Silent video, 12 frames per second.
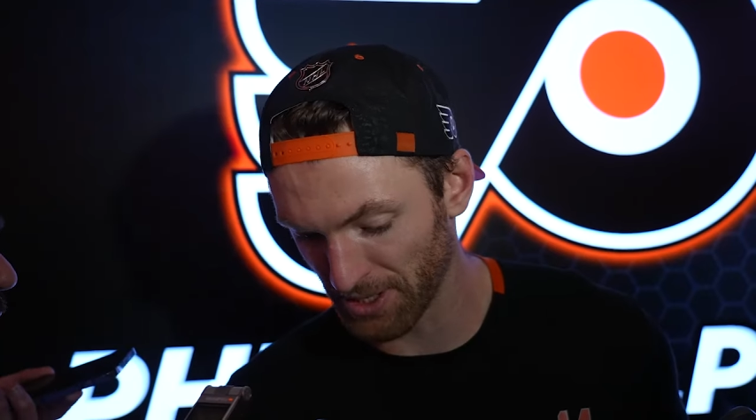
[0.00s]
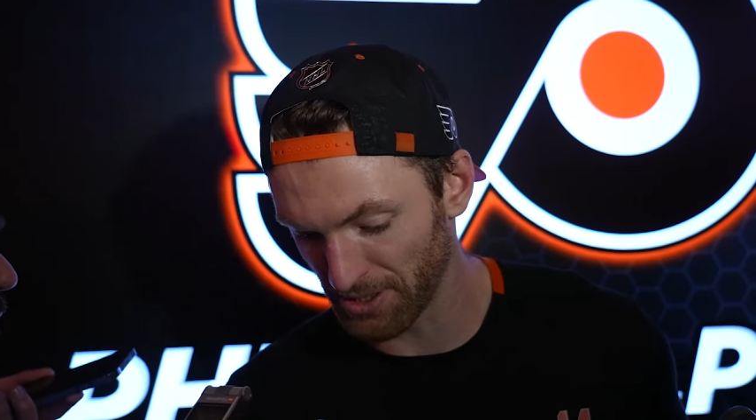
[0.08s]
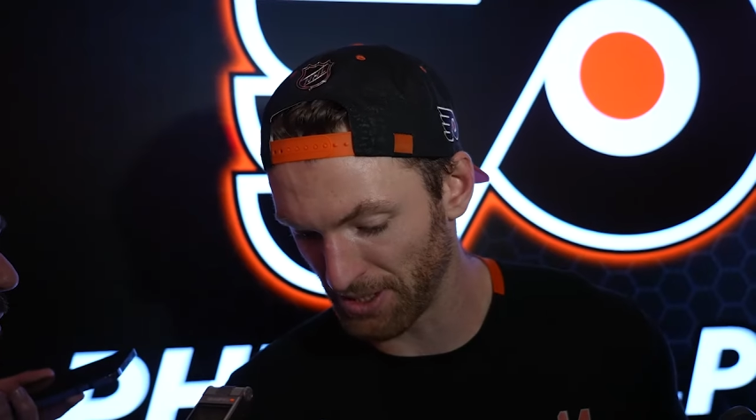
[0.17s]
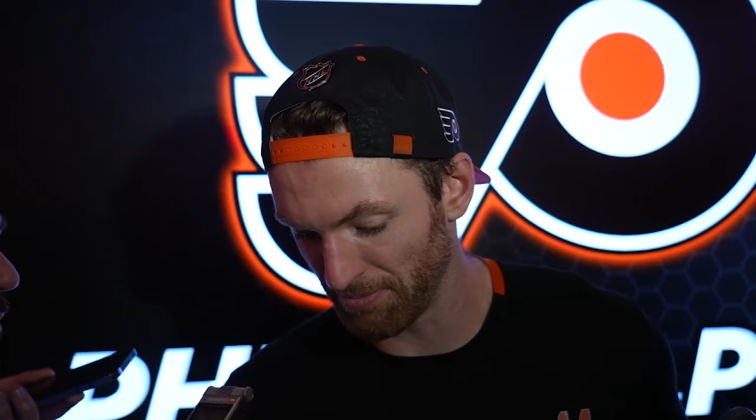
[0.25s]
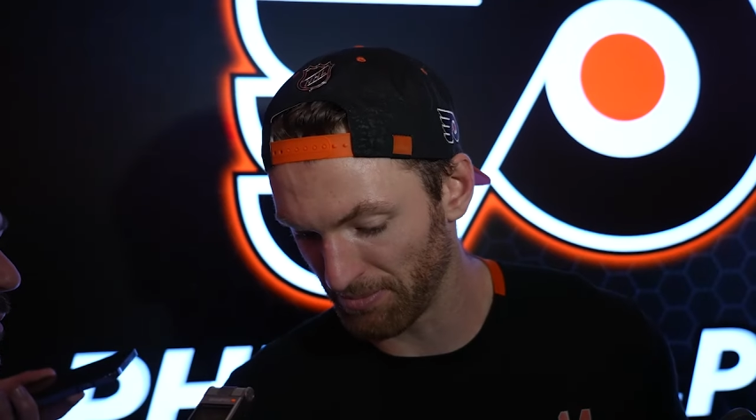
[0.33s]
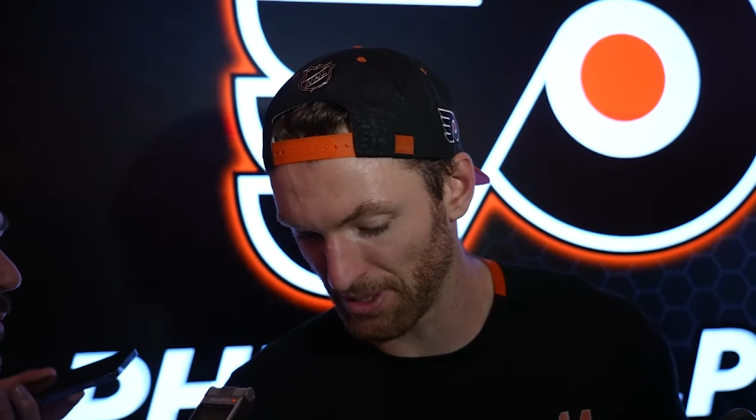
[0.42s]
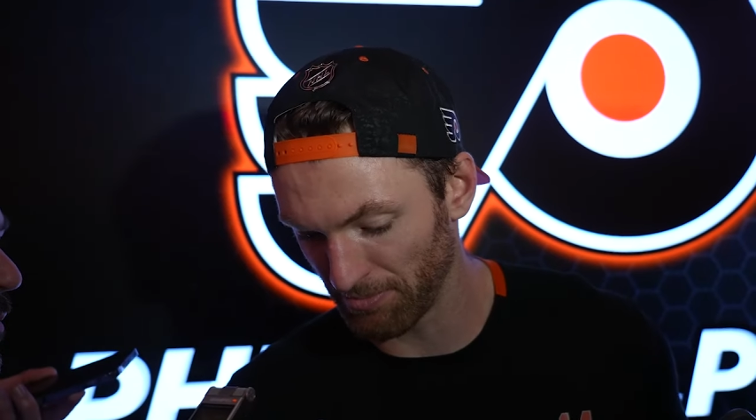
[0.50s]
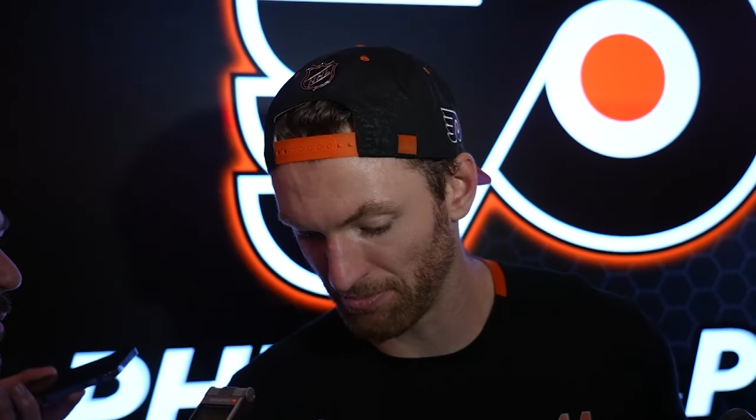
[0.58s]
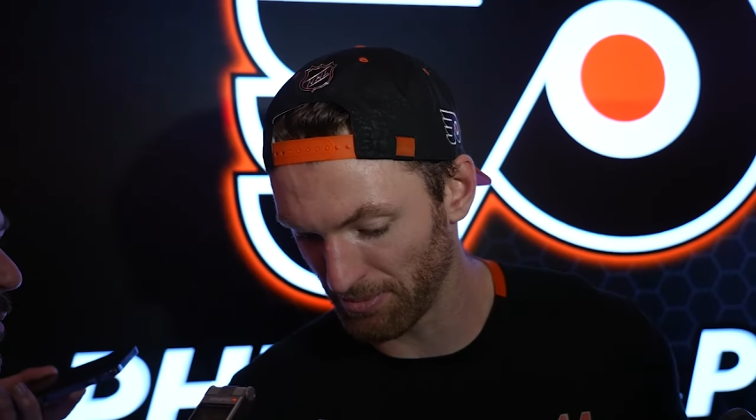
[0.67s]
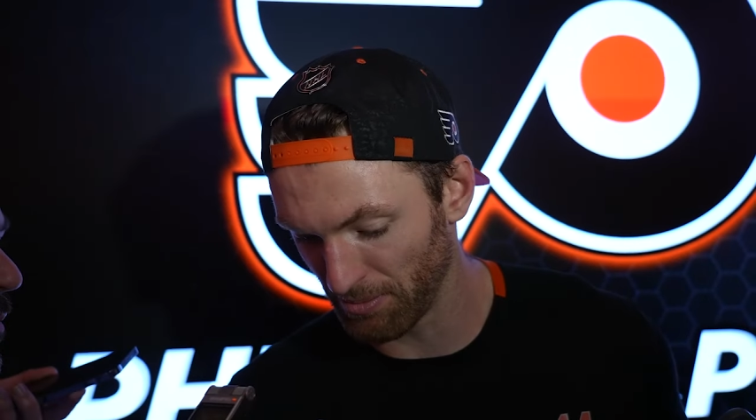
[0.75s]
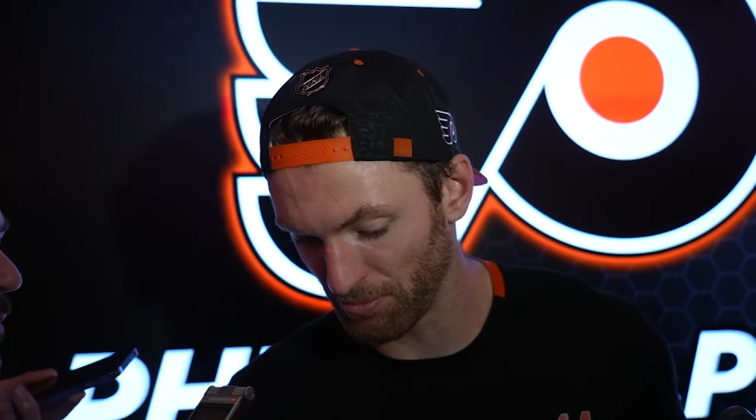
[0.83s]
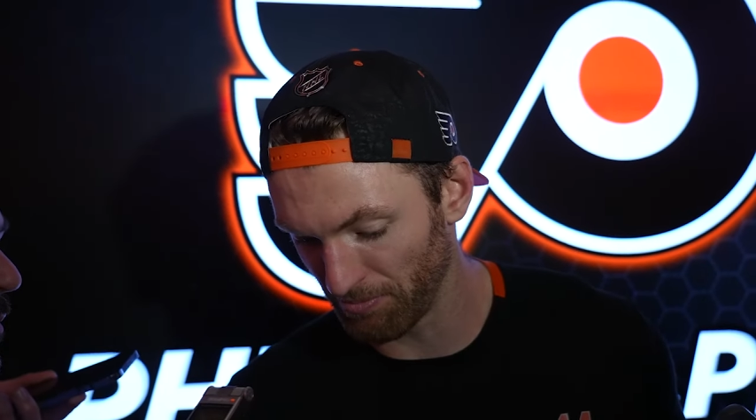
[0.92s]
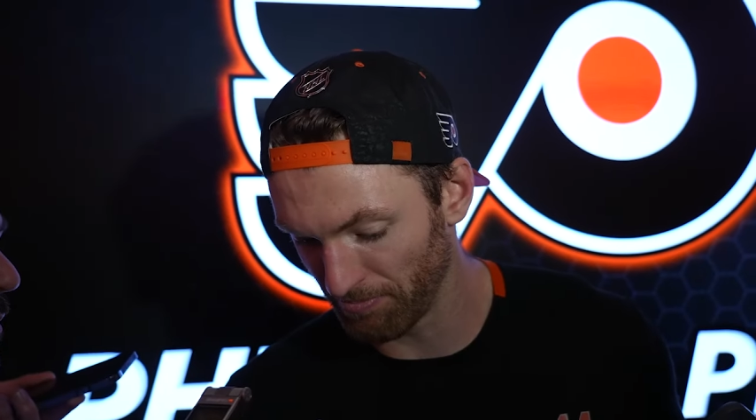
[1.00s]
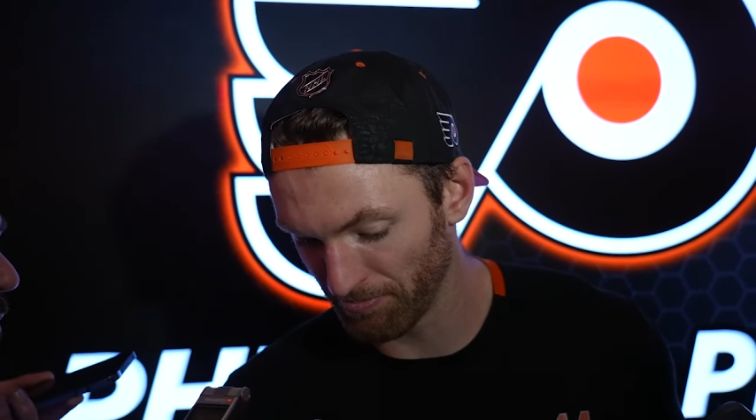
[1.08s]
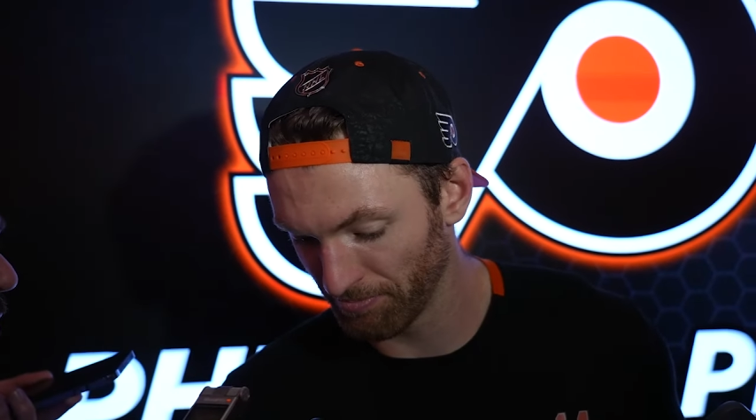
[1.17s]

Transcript: I said, I'm